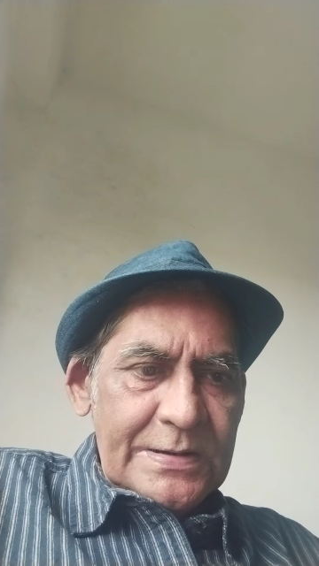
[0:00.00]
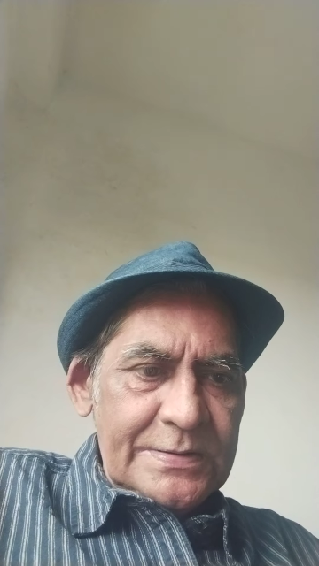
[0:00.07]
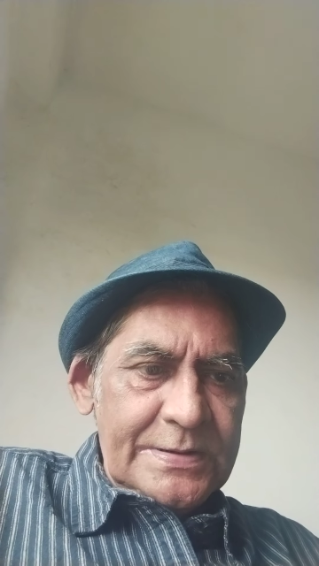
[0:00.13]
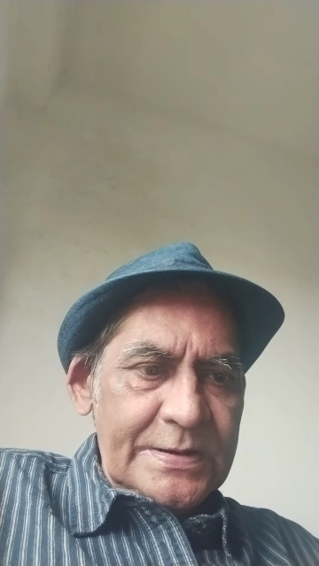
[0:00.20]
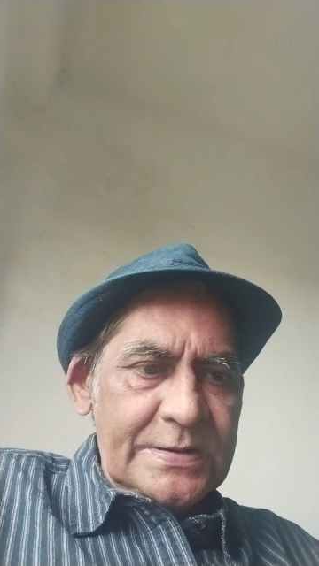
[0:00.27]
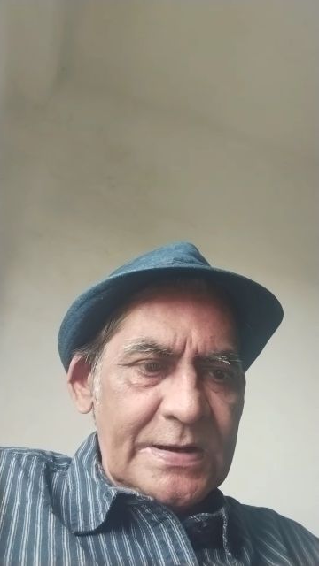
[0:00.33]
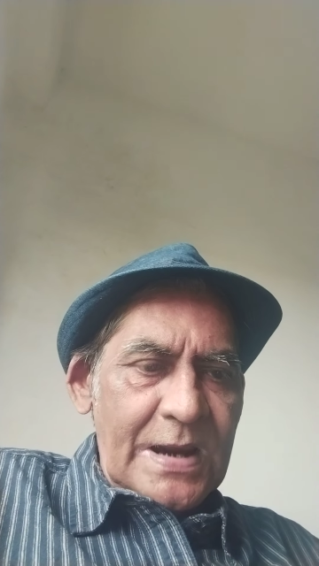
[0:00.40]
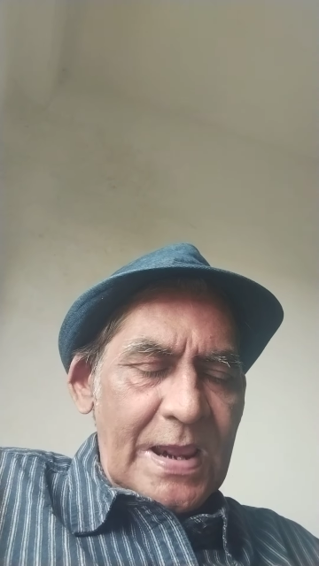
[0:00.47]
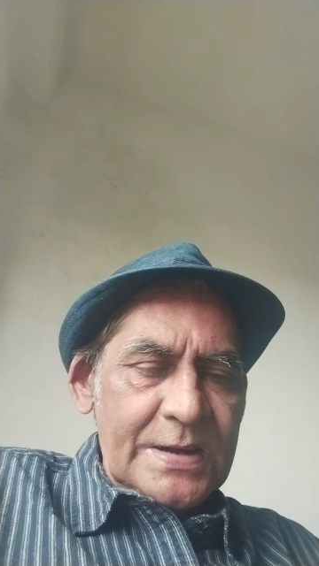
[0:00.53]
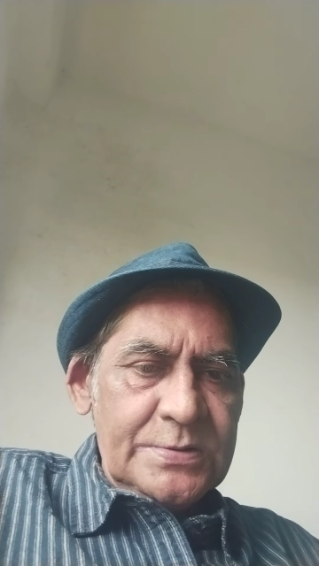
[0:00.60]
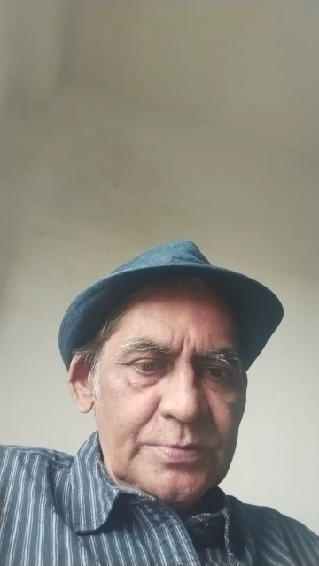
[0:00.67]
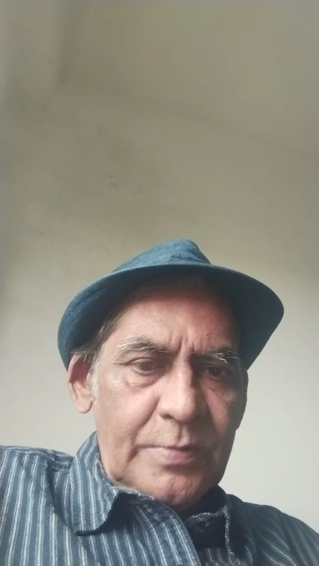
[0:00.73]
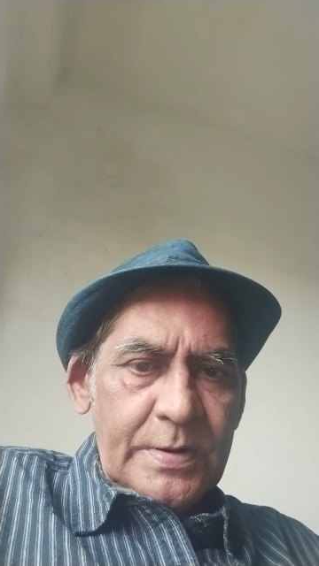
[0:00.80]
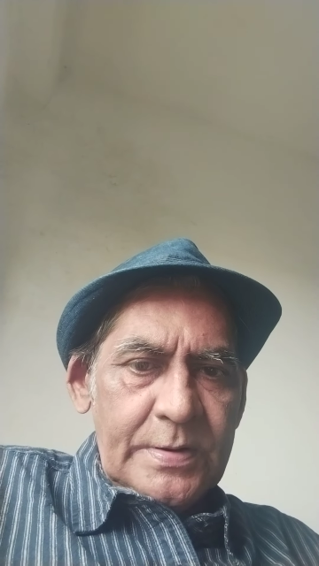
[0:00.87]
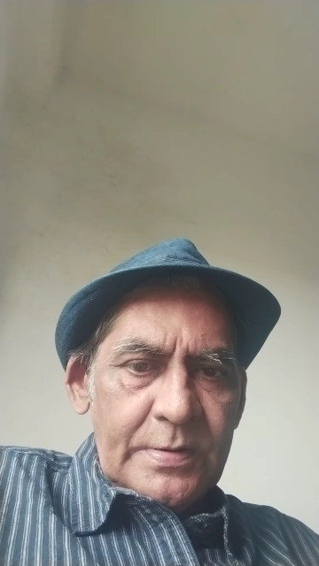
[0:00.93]
That
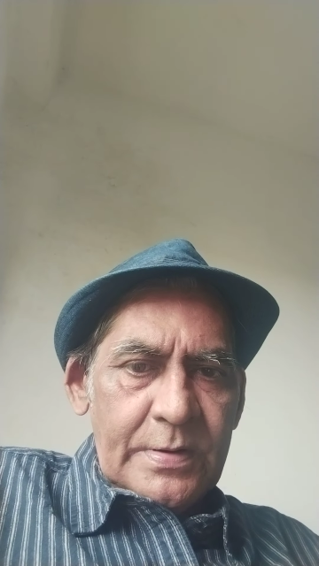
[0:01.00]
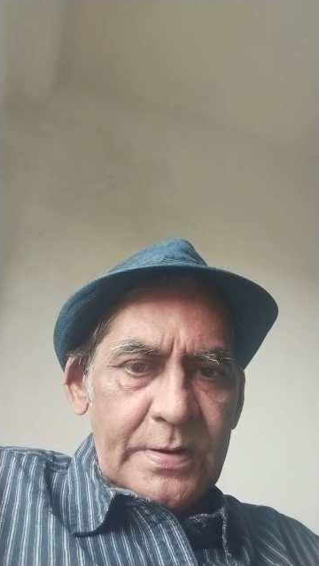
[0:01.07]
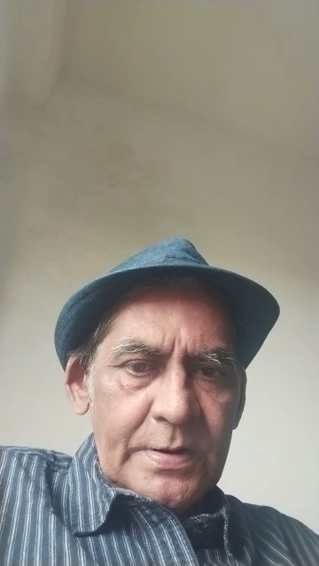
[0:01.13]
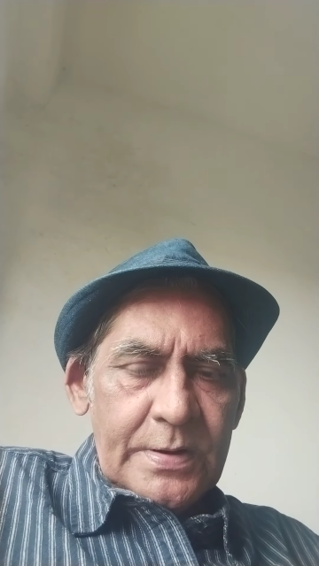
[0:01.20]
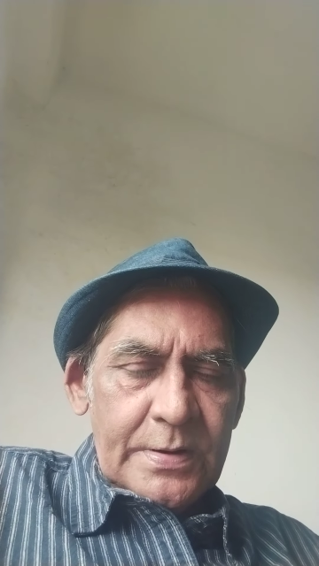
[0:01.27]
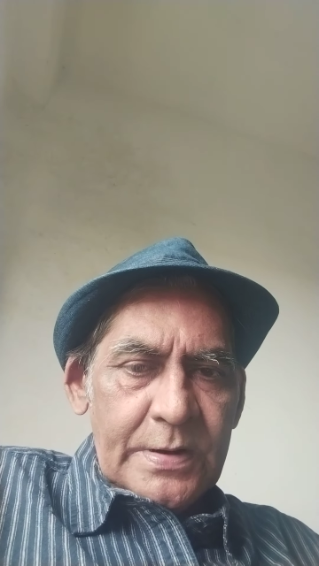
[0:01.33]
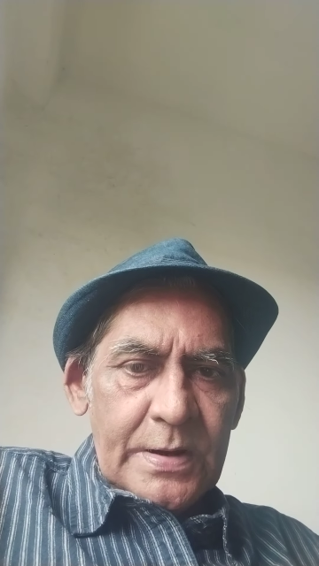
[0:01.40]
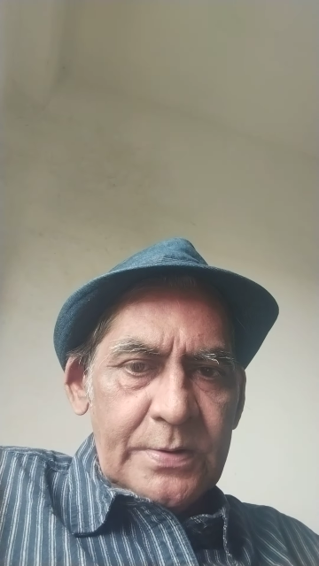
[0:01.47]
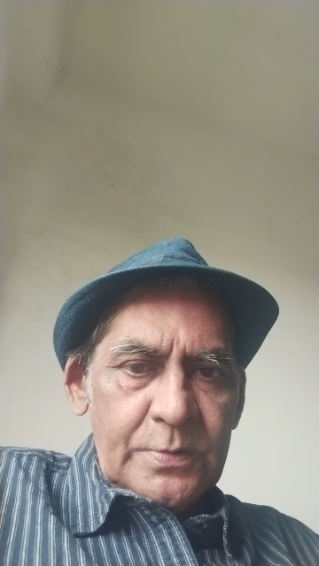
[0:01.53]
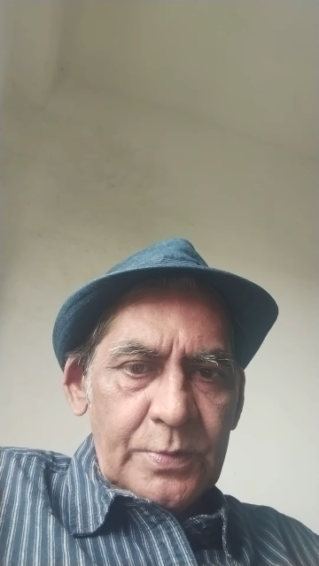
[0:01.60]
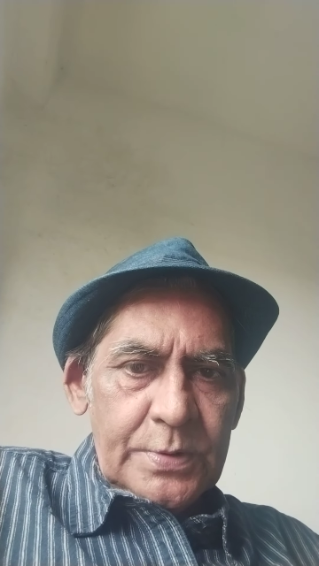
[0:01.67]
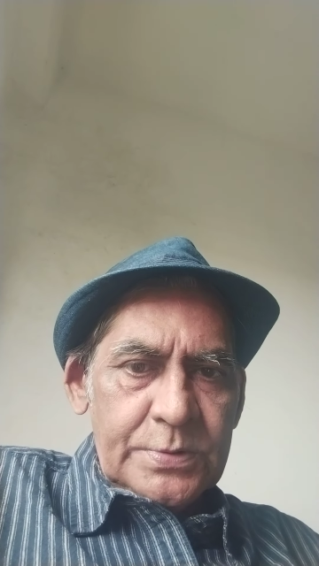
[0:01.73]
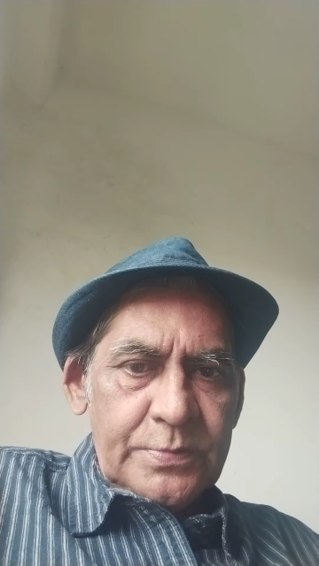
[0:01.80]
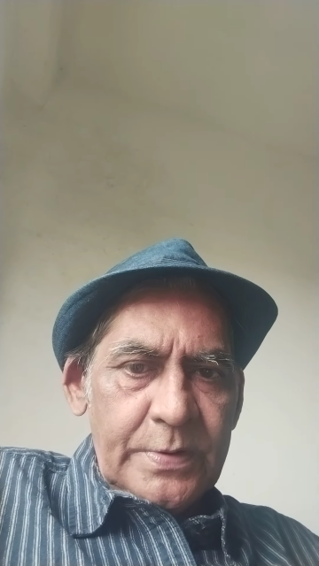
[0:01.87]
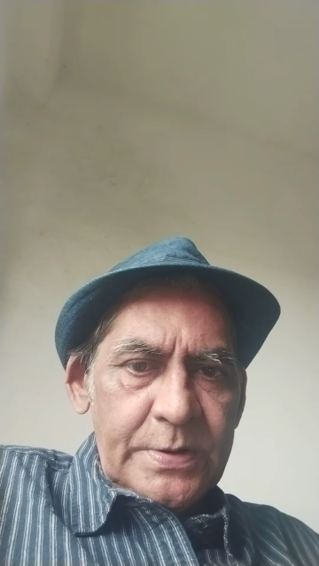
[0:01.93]
class 1 run
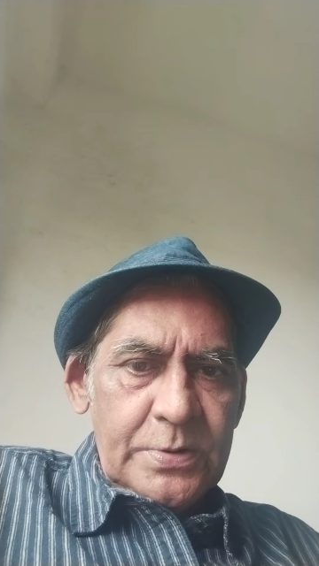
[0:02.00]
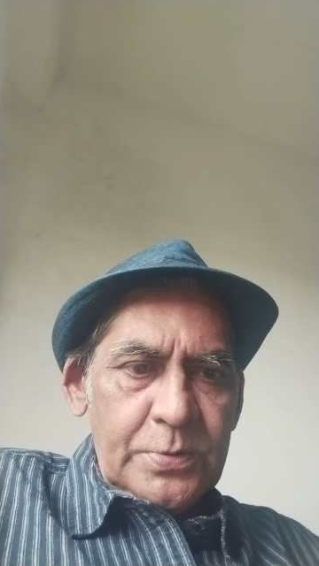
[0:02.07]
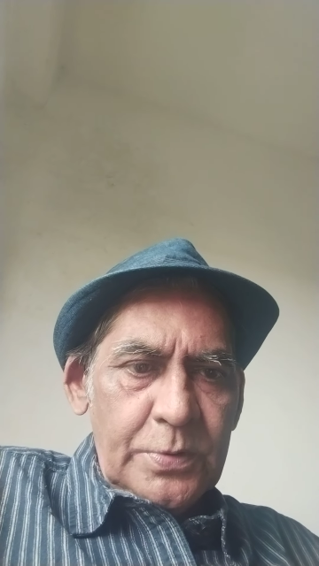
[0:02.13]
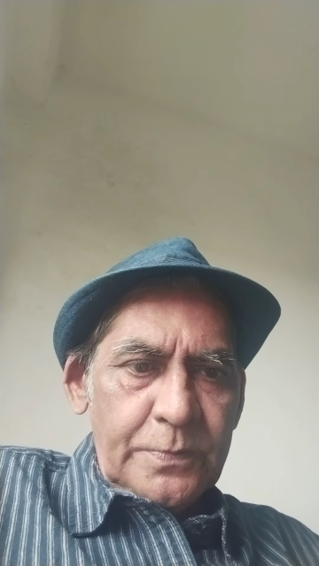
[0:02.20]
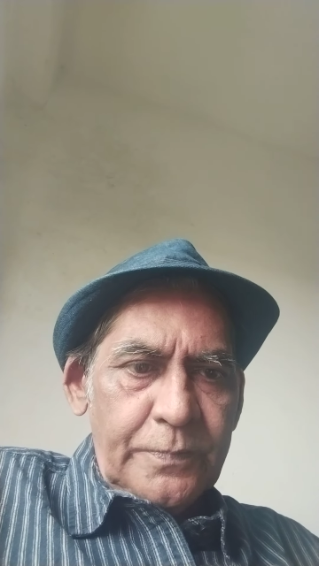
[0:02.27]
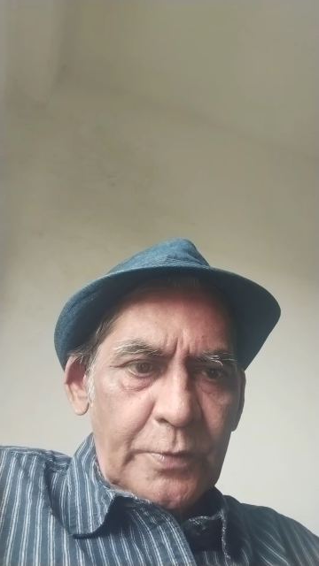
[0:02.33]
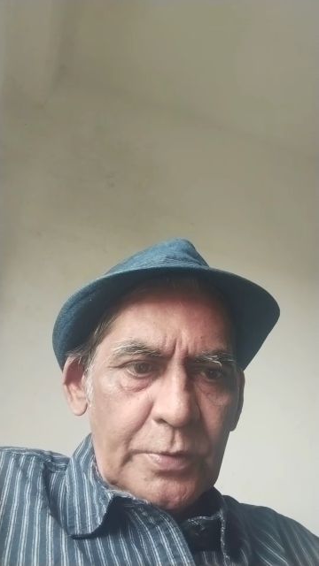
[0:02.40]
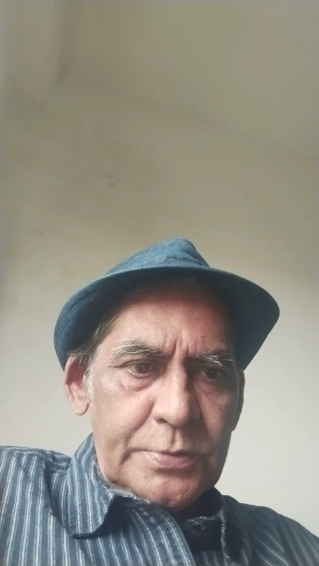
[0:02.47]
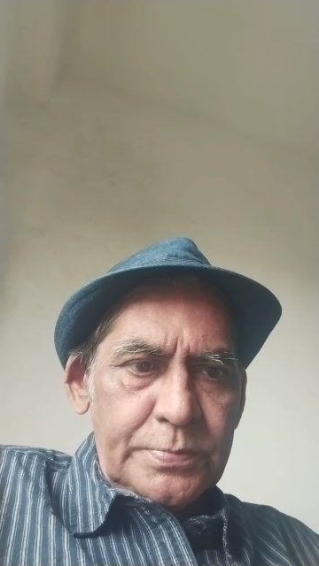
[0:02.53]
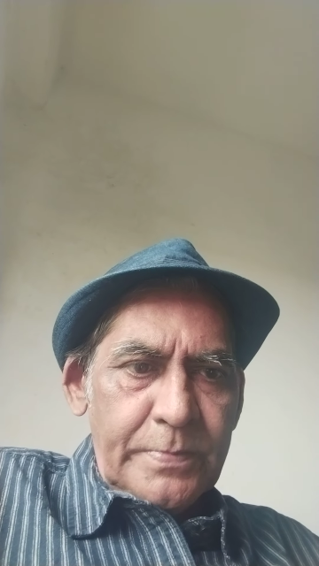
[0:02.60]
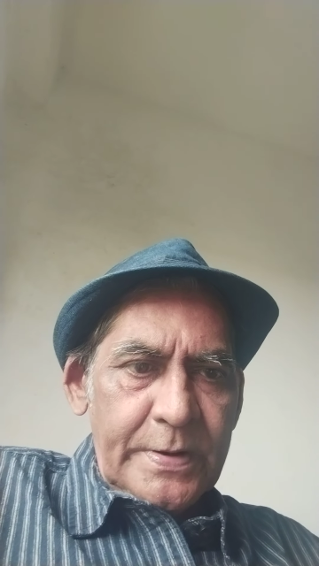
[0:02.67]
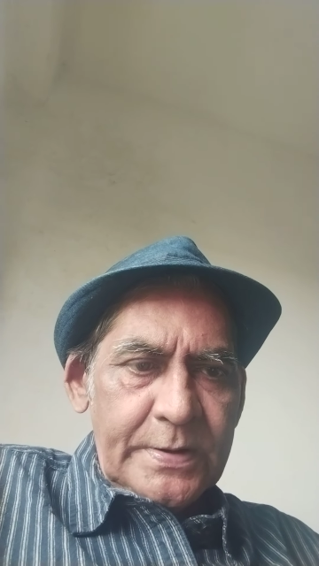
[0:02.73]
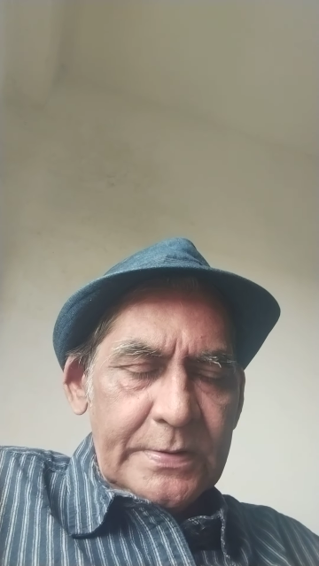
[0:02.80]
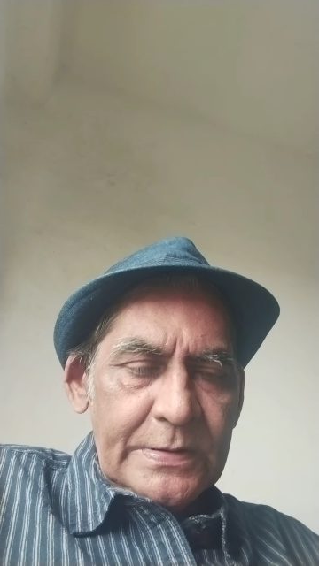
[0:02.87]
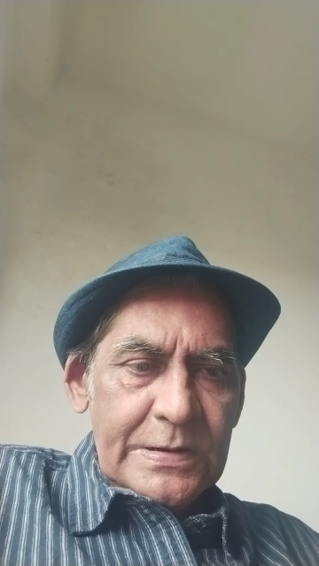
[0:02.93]
was very good, folks,
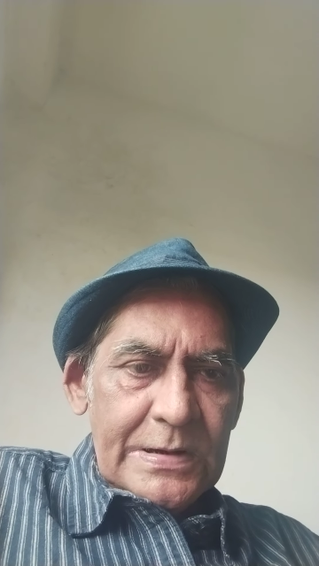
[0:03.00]
but